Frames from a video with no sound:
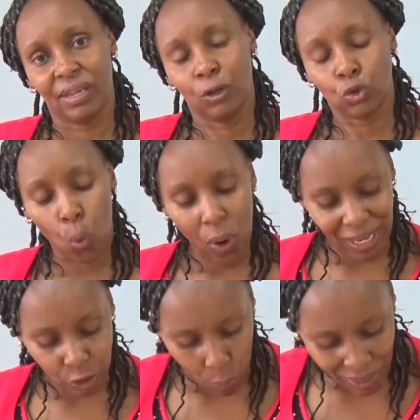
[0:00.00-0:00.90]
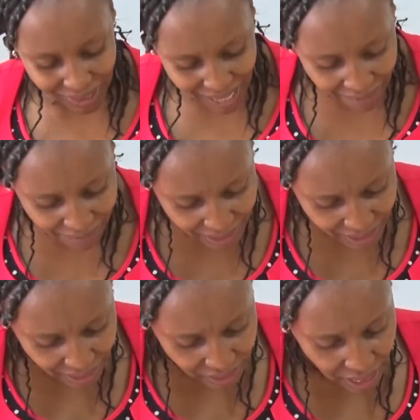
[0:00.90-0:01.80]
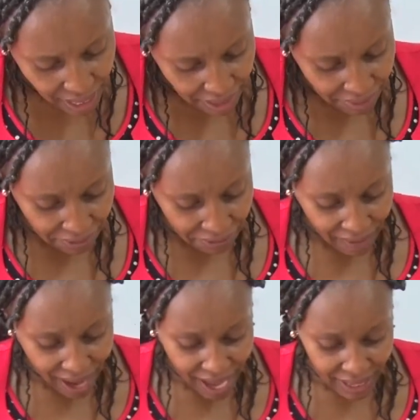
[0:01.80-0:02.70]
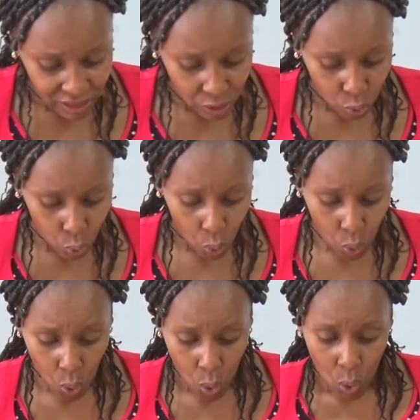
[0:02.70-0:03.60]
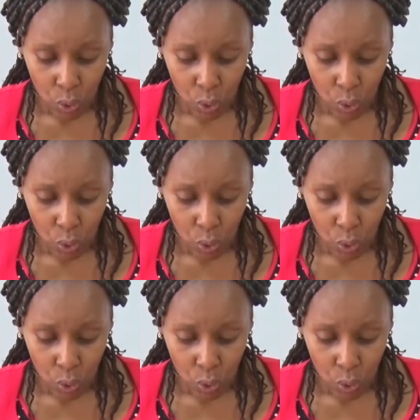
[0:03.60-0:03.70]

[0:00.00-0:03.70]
So customer service refers to